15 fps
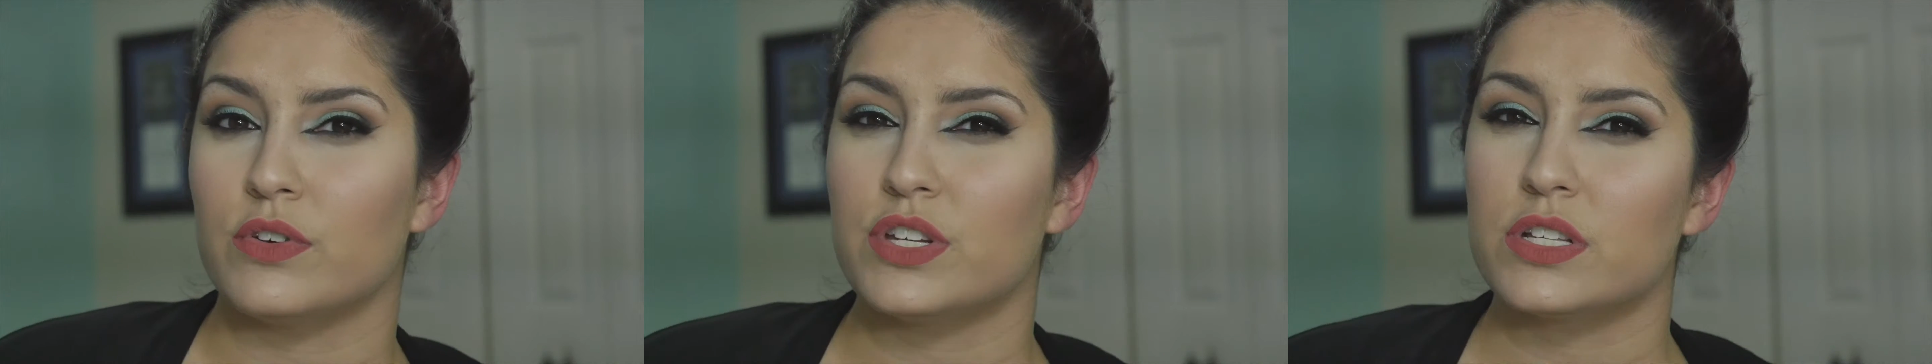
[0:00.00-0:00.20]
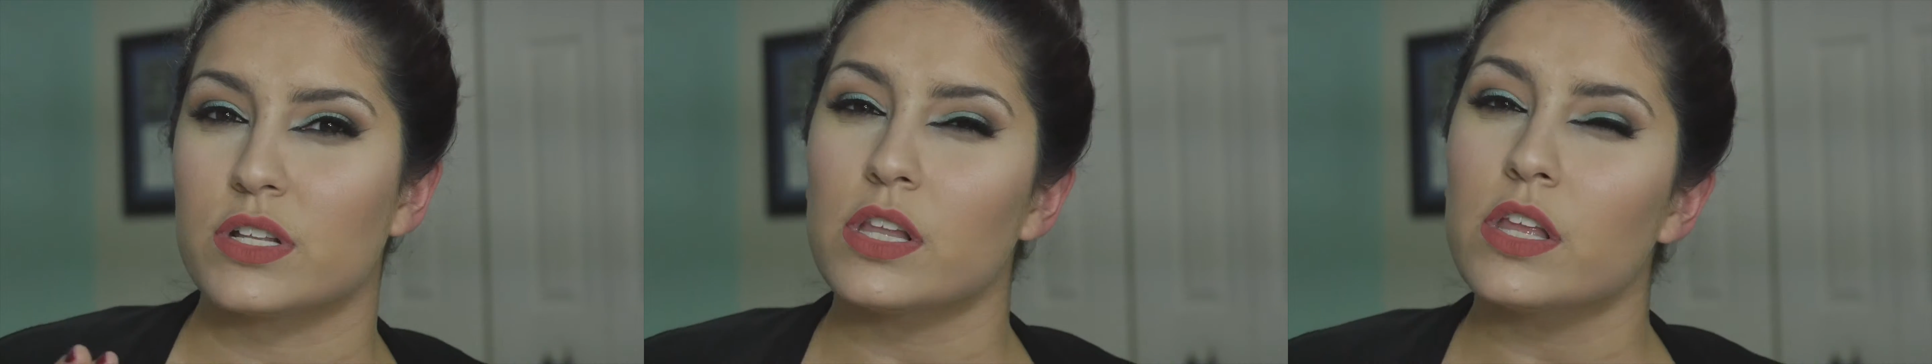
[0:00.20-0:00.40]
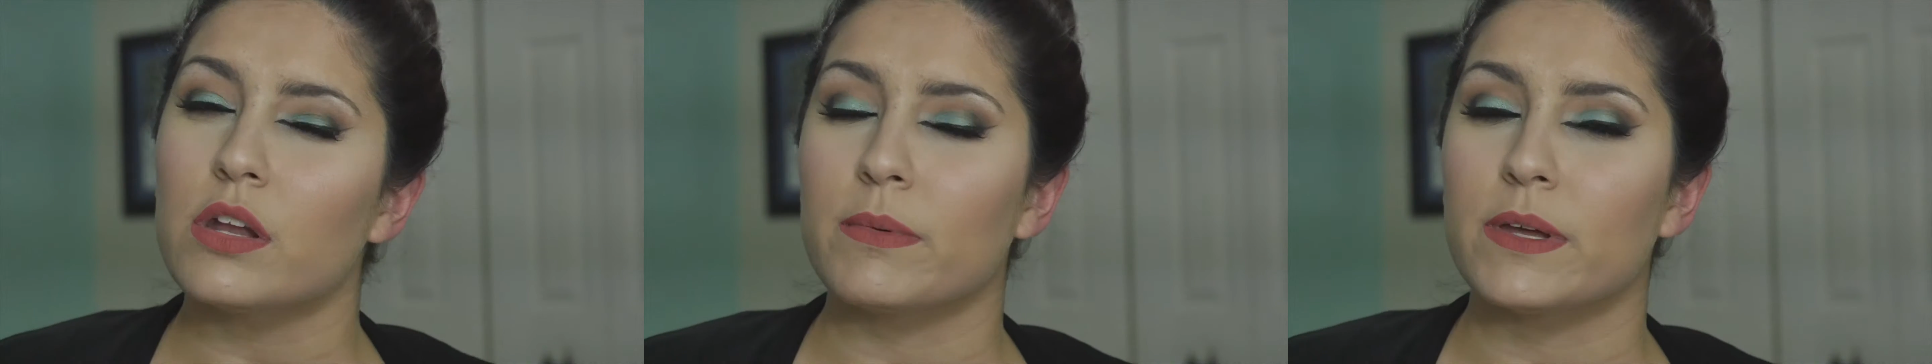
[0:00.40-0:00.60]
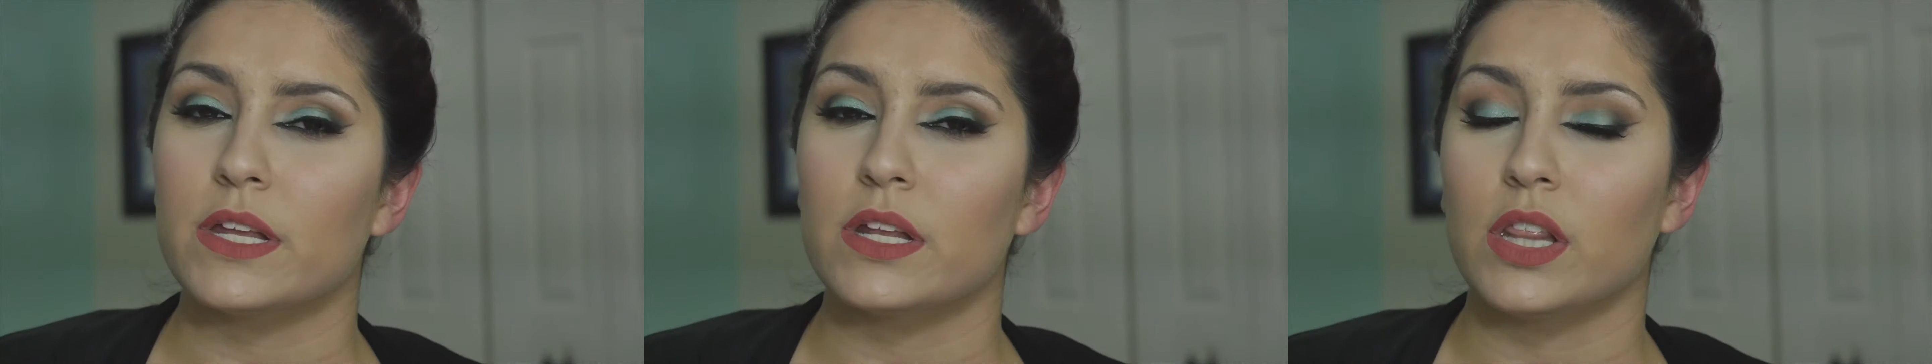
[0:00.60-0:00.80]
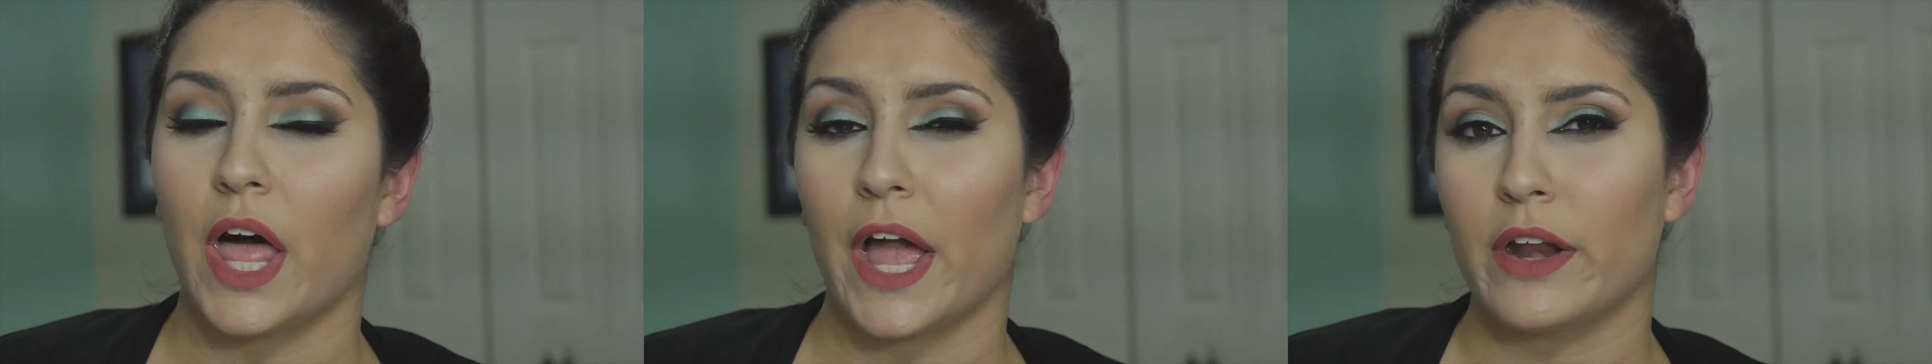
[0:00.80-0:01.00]
She's a little
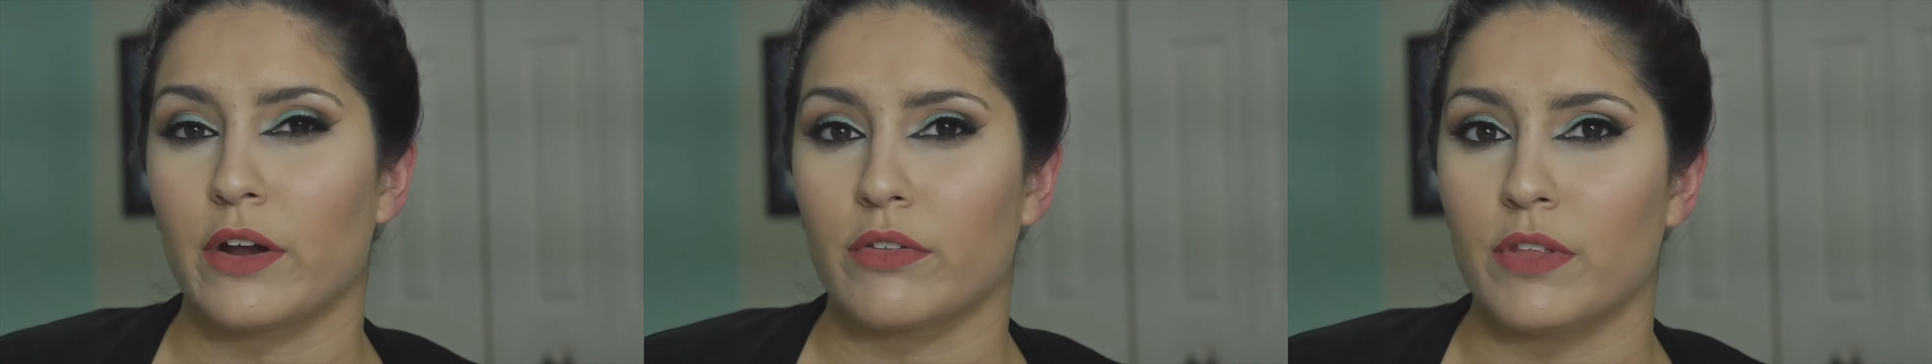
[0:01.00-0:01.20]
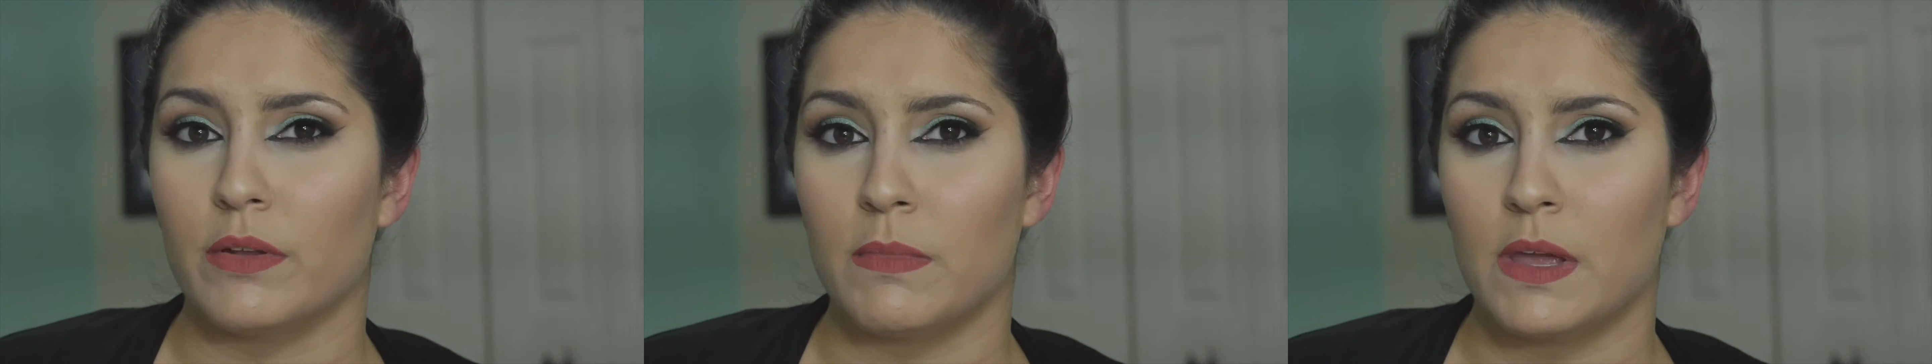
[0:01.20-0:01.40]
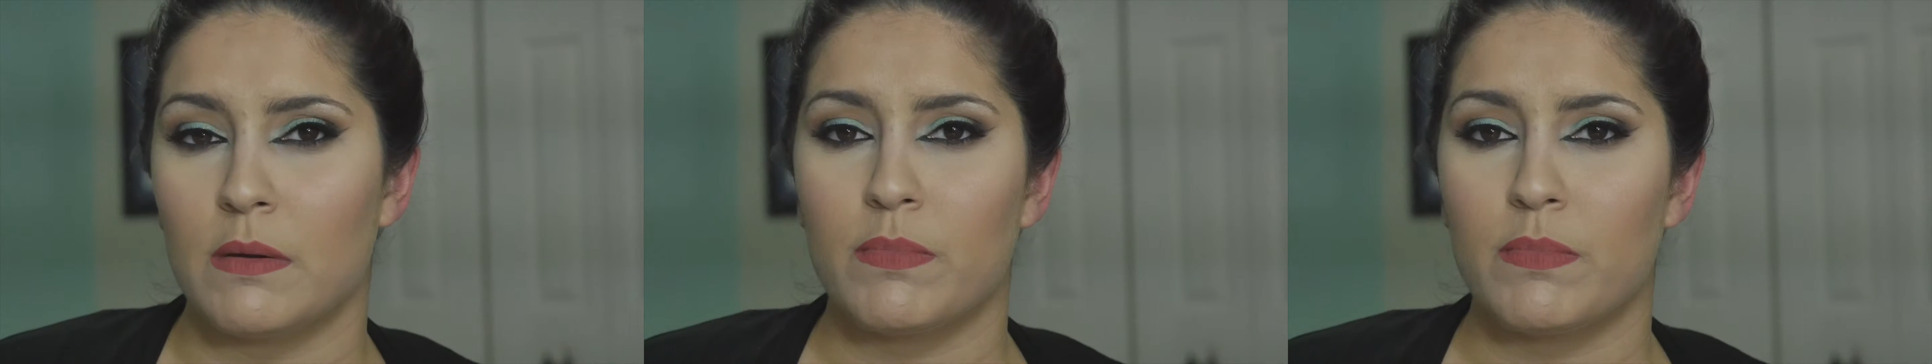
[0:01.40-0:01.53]
bit lighter than me,